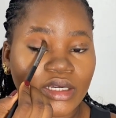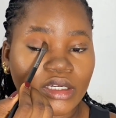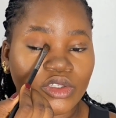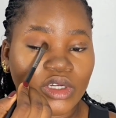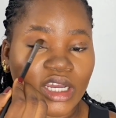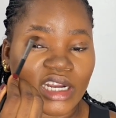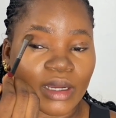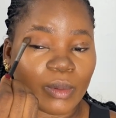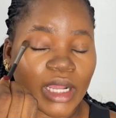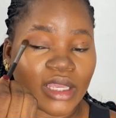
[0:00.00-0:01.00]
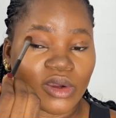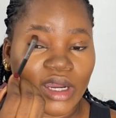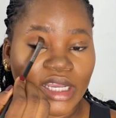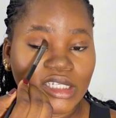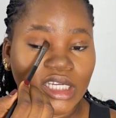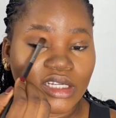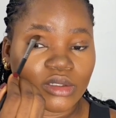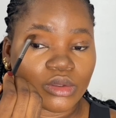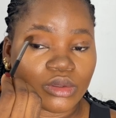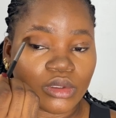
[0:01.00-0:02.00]
you can apply your
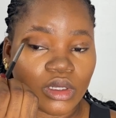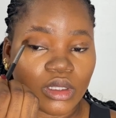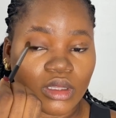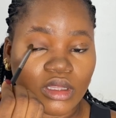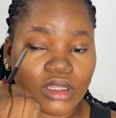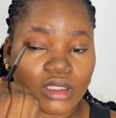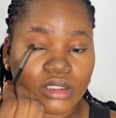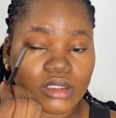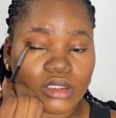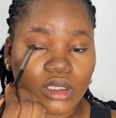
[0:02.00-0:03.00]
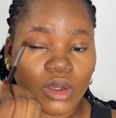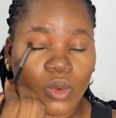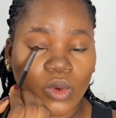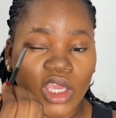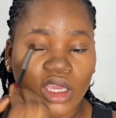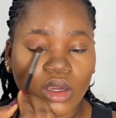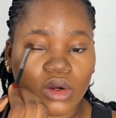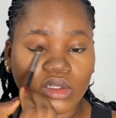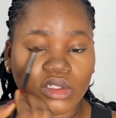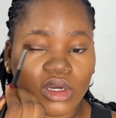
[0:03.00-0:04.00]
eyeshadow this way
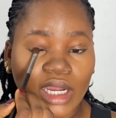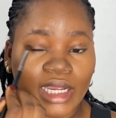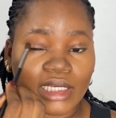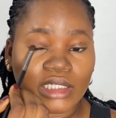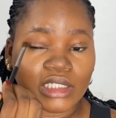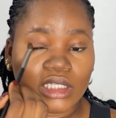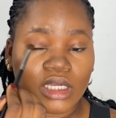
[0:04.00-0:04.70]
on your eyelid,